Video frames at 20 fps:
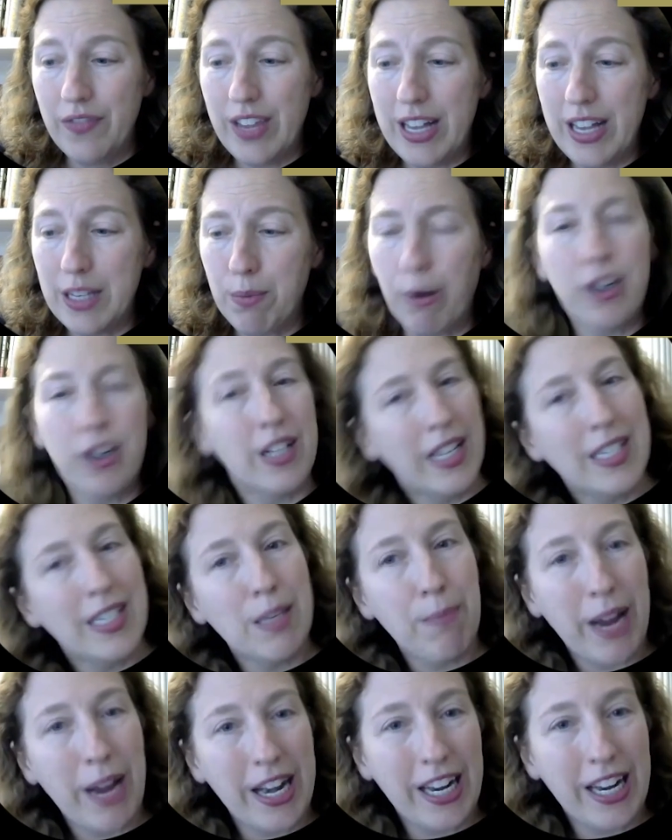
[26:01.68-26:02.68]
is
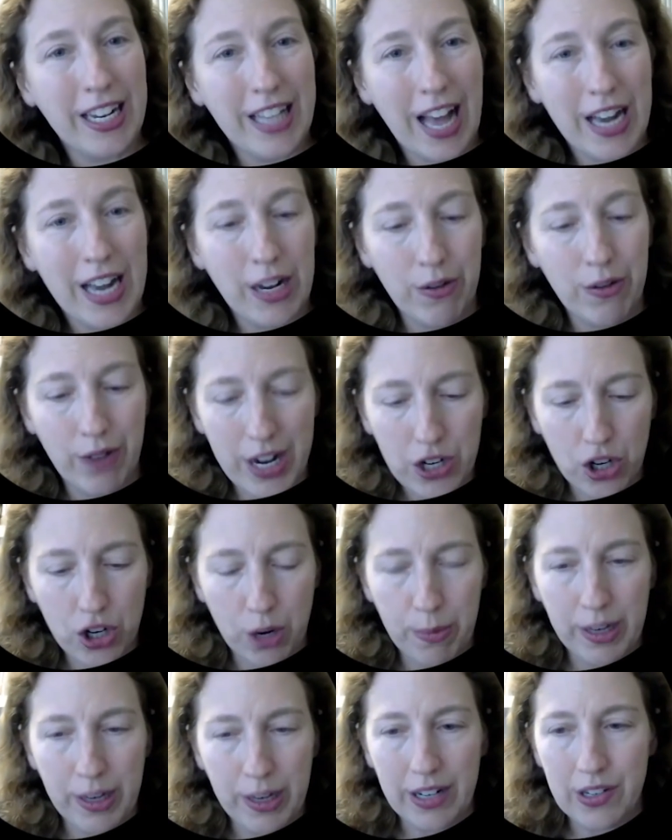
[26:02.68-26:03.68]
participating in that
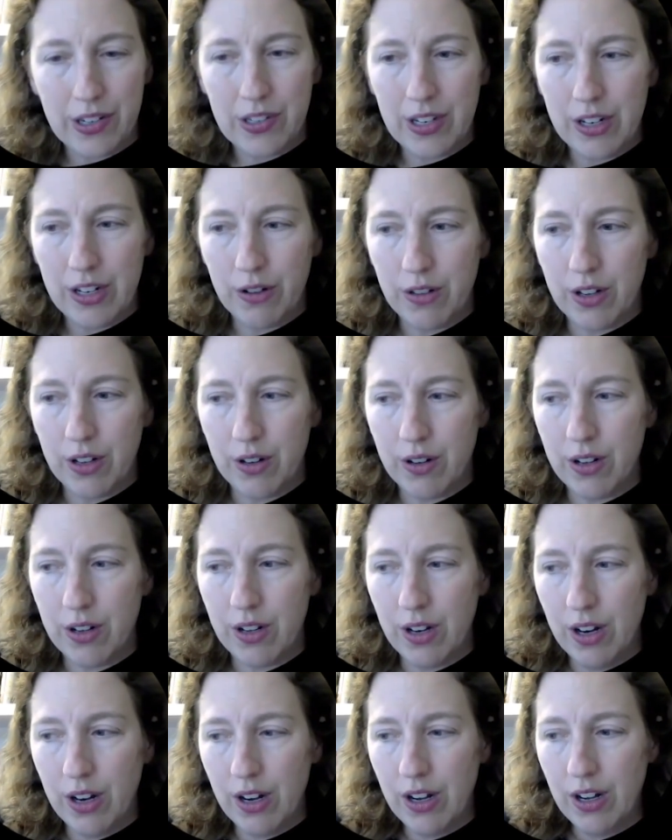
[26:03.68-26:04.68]
erasure, because, you know,
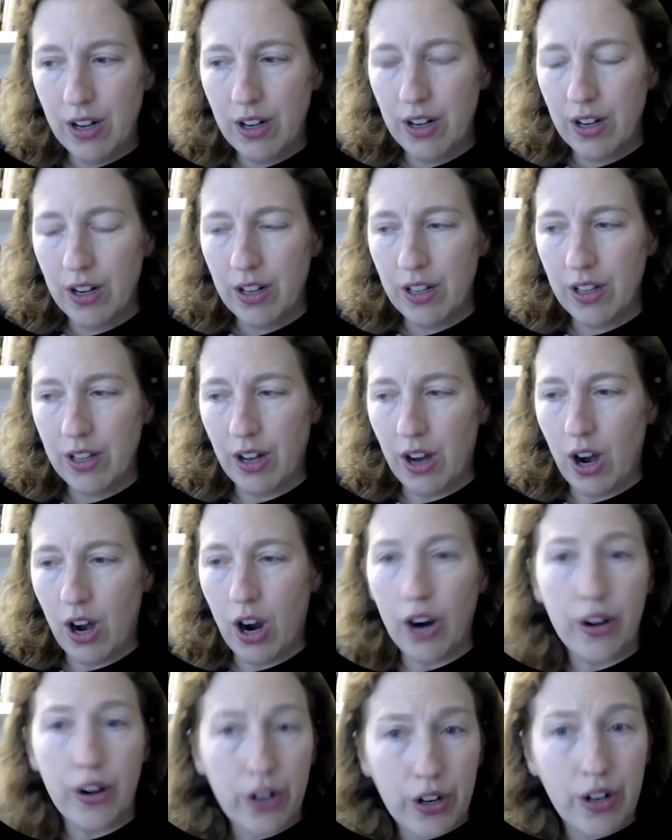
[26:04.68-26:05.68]
the
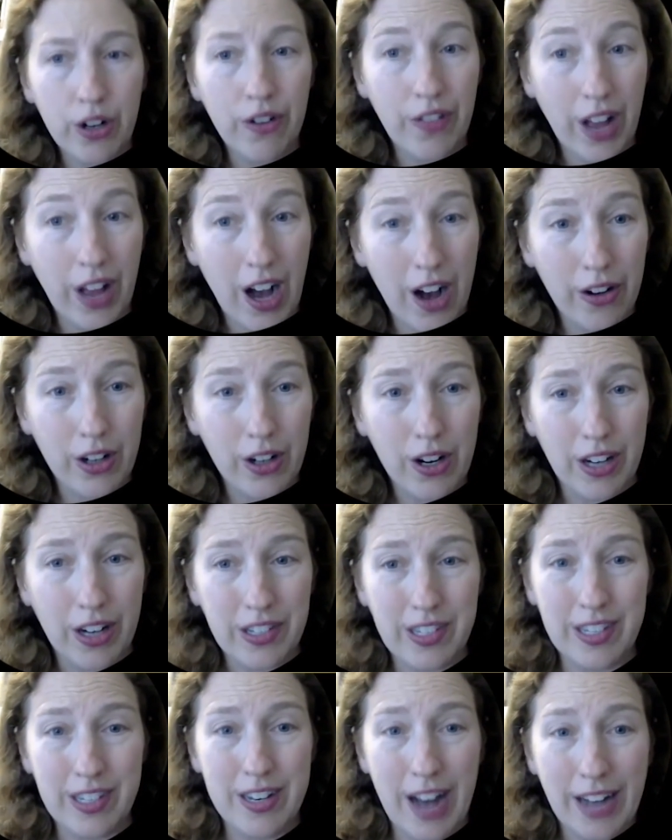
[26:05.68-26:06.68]
horror of the
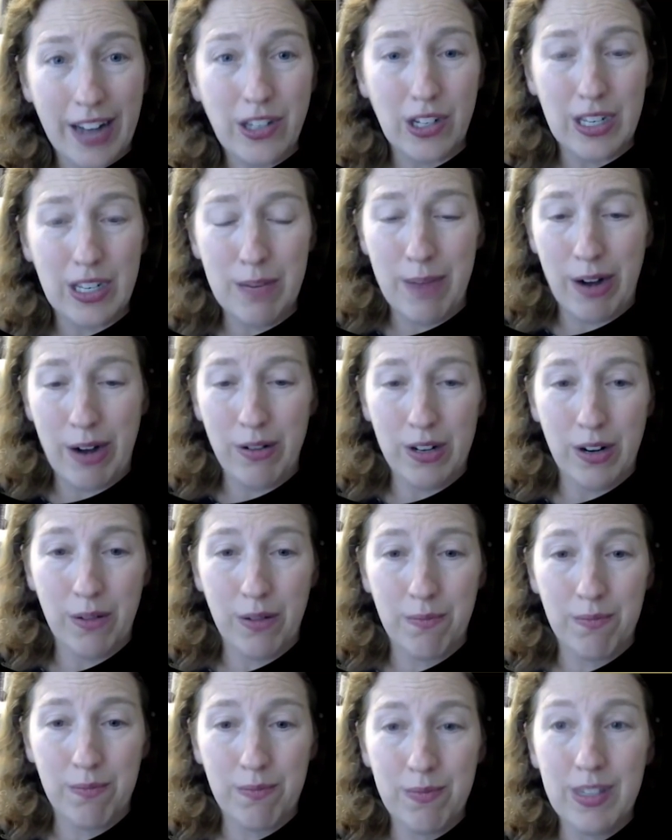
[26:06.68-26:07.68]
Holocaust is not just about, you
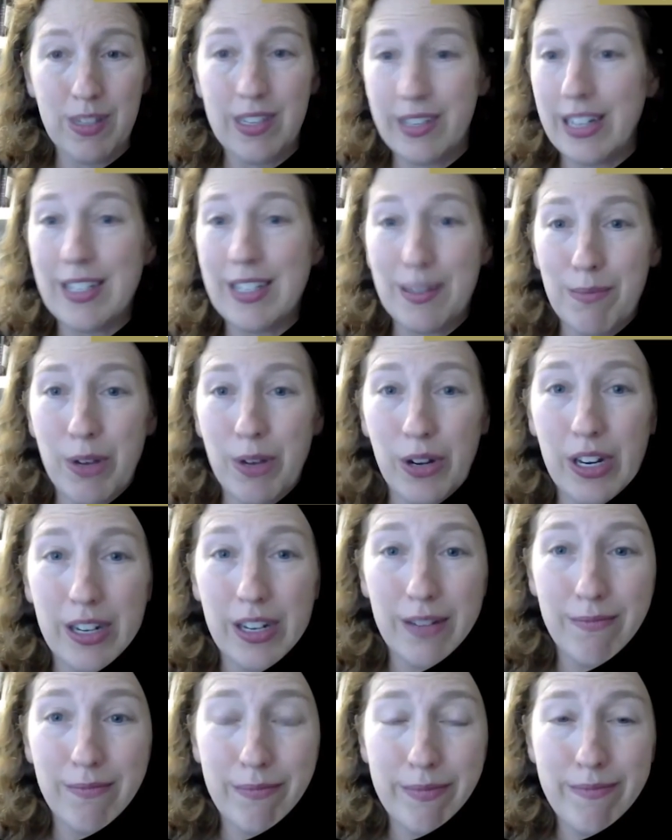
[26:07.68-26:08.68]
know, 6
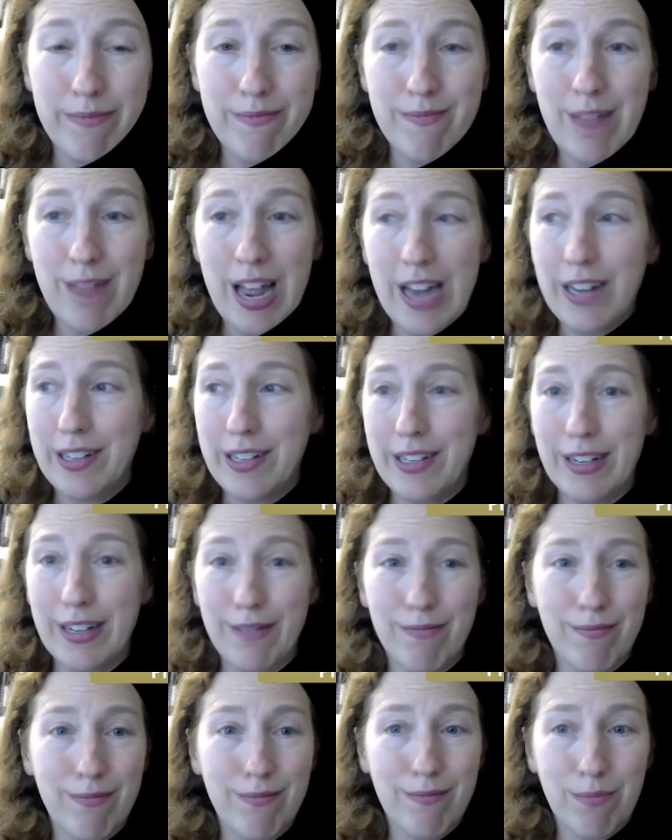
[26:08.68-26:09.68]
million
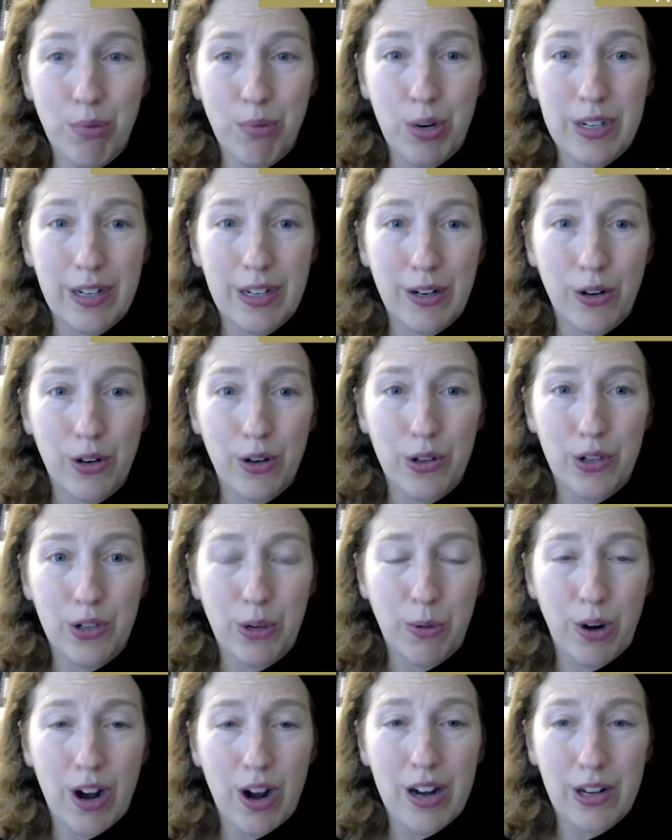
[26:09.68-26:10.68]
innocent boys and girls
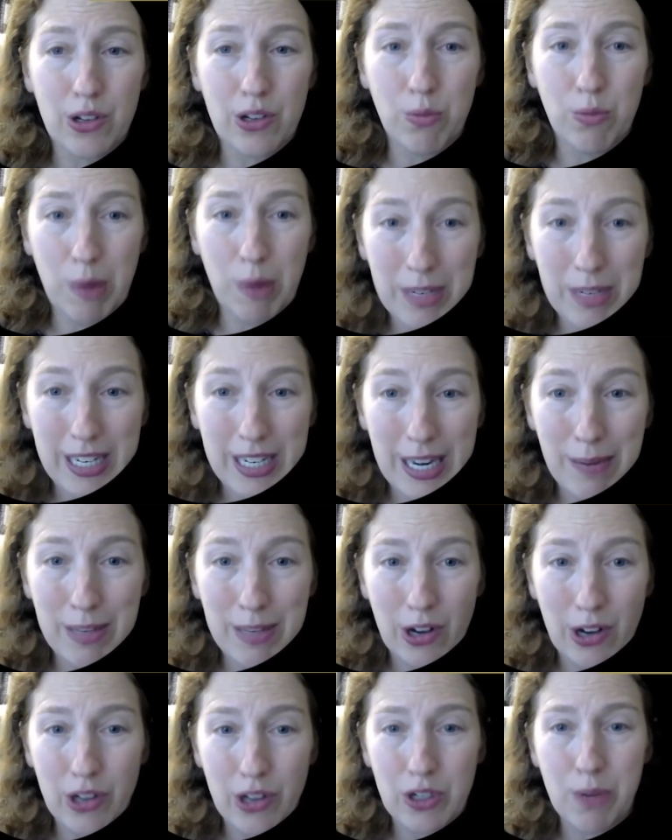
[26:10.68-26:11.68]
who were on a swim team.
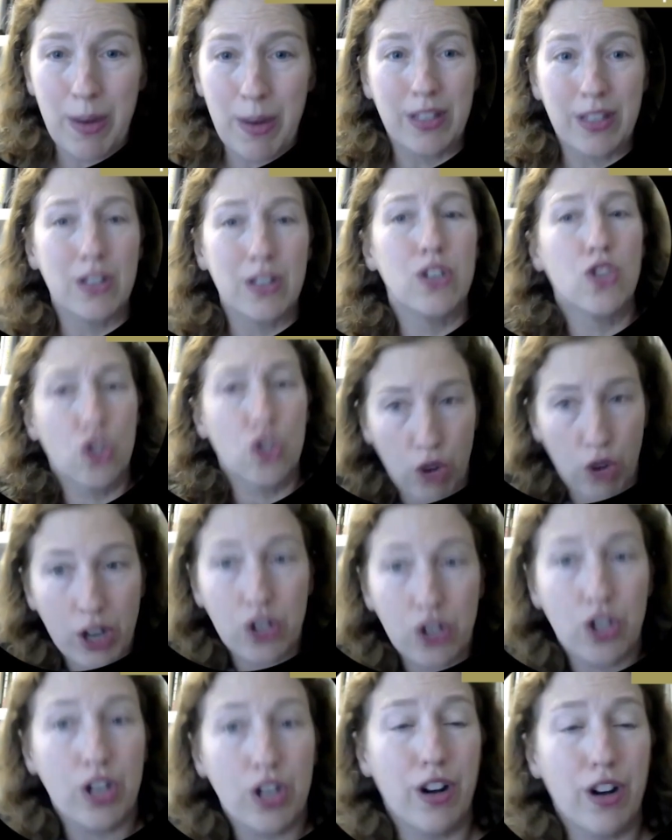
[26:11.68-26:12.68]
It's also about the
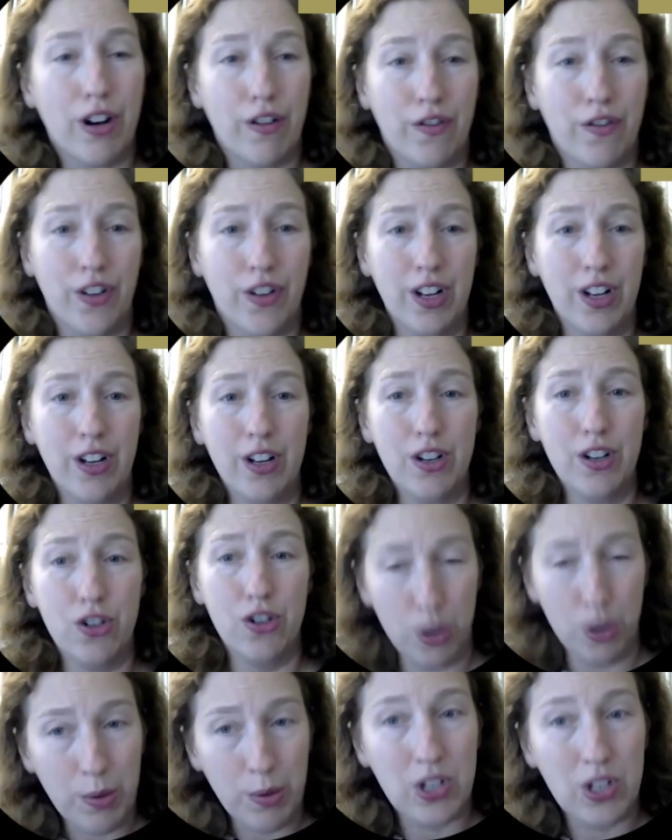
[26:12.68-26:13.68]
destruction of
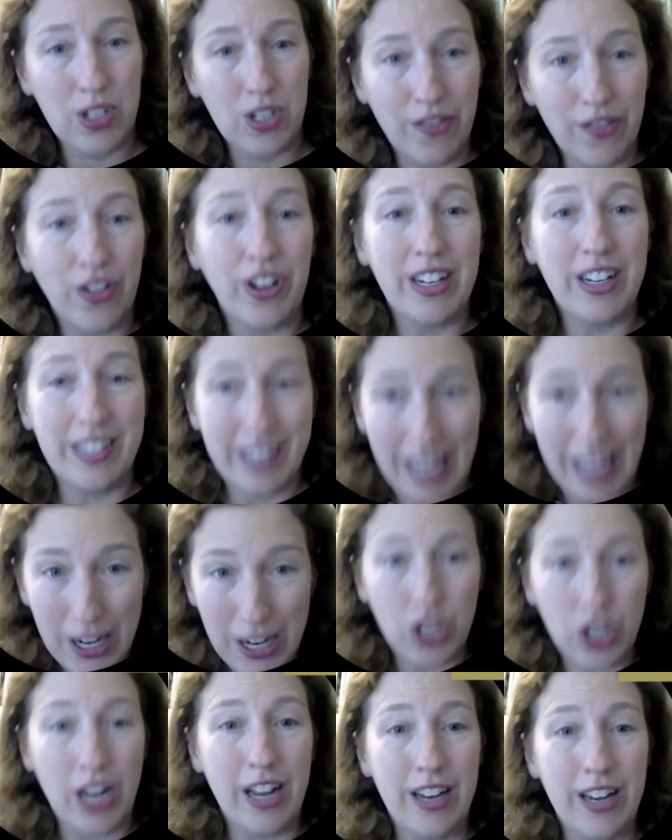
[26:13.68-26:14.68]
Jewish
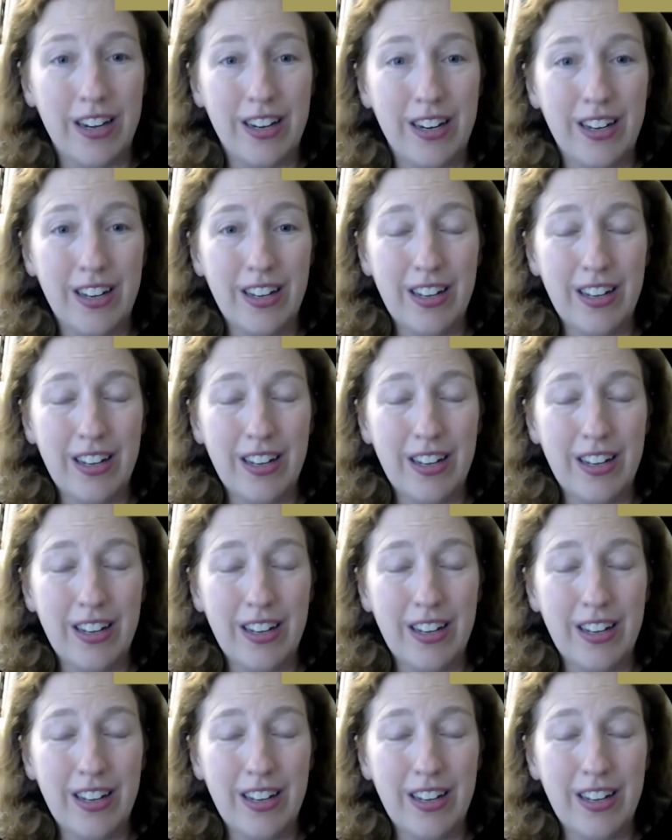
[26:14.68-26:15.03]
civilization.